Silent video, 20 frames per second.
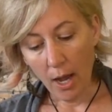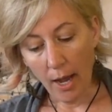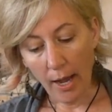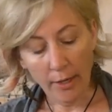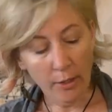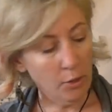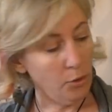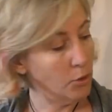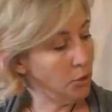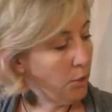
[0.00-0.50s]

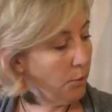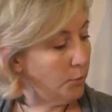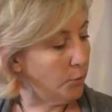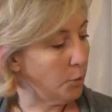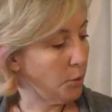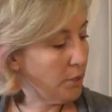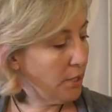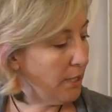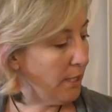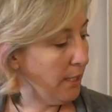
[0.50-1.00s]
I use the
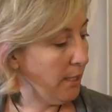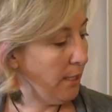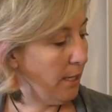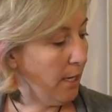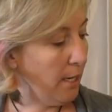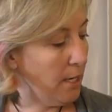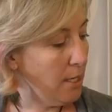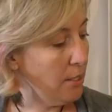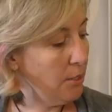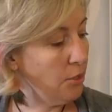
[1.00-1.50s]
fourteen
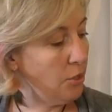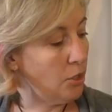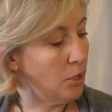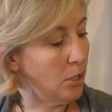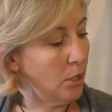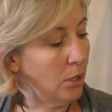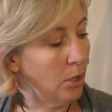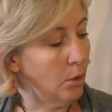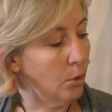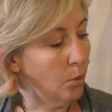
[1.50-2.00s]
gauge
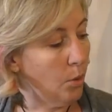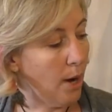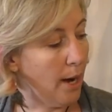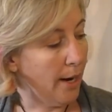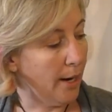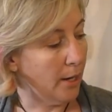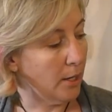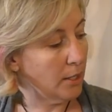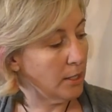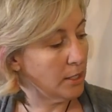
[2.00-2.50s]

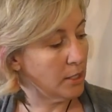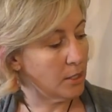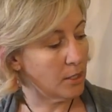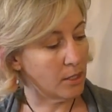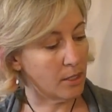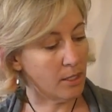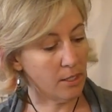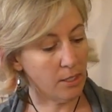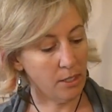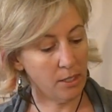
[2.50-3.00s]
wire. It's
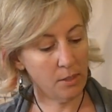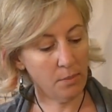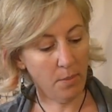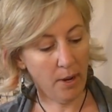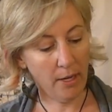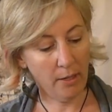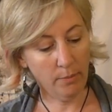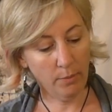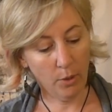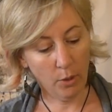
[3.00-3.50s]
this is
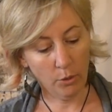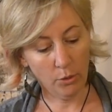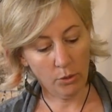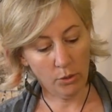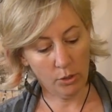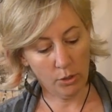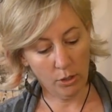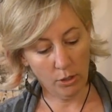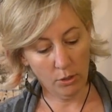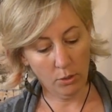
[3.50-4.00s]
my
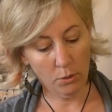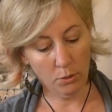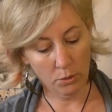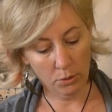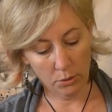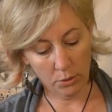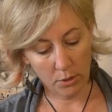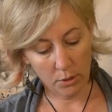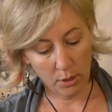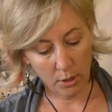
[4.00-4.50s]
most
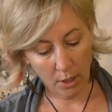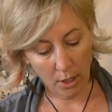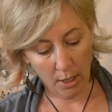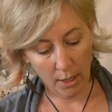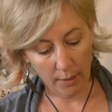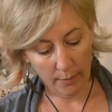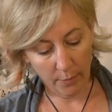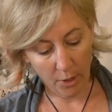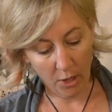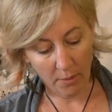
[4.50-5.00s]
used
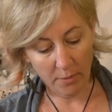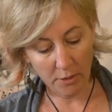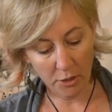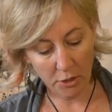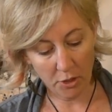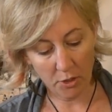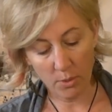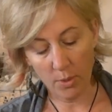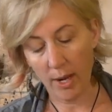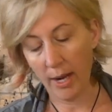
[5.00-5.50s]
um,
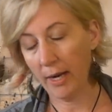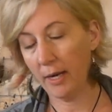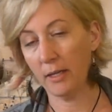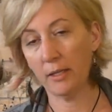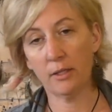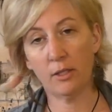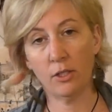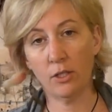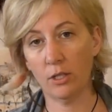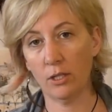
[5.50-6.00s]
armature wire.
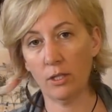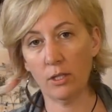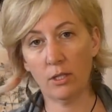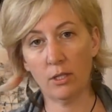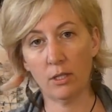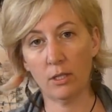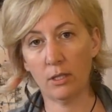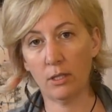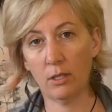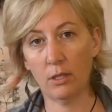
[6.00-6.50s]
It's just
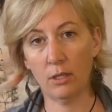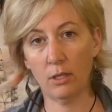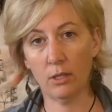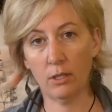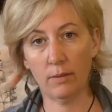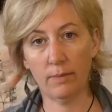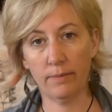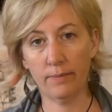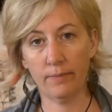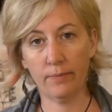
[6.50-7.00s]

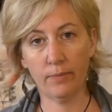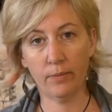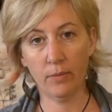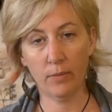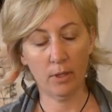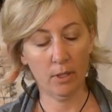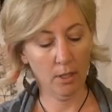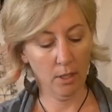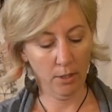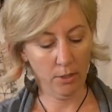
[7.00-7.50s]

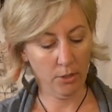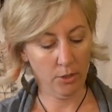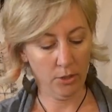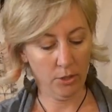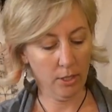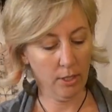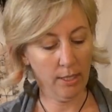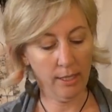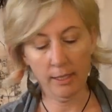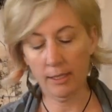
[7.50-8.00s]
it's
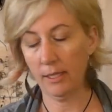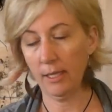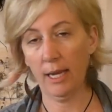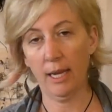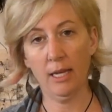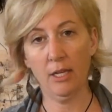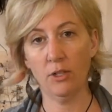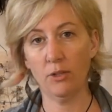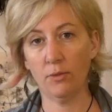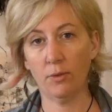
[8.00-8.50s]
just a nice
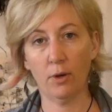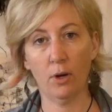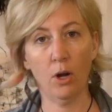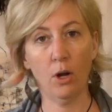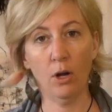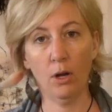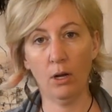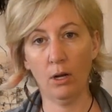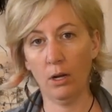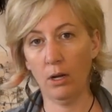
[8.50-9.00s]
gauge for
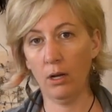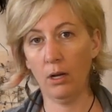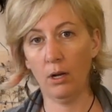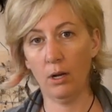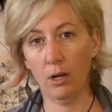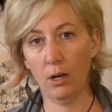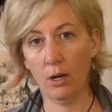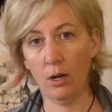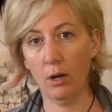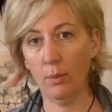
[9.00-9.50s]

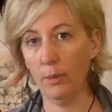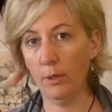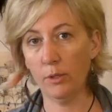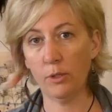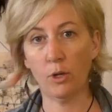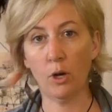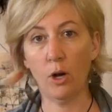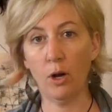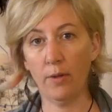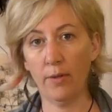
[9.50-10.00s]
all,
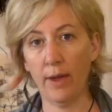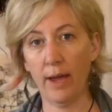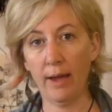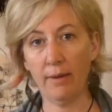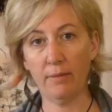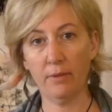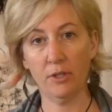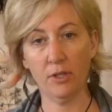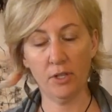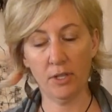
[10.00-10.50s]
almost all the
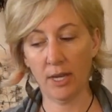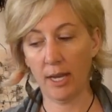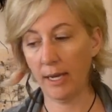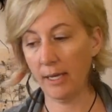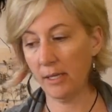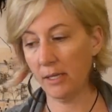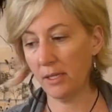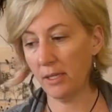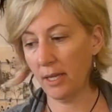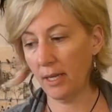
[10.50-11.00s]
average
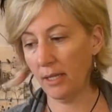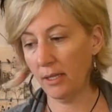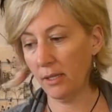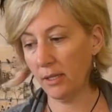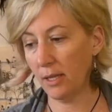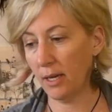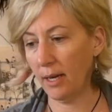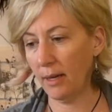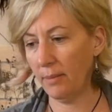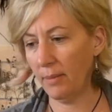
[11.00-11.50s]
size things
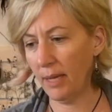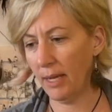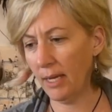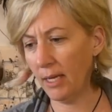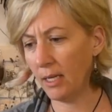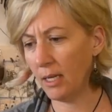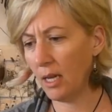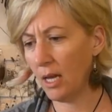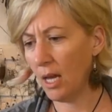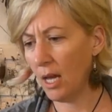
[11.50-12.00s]
that I make.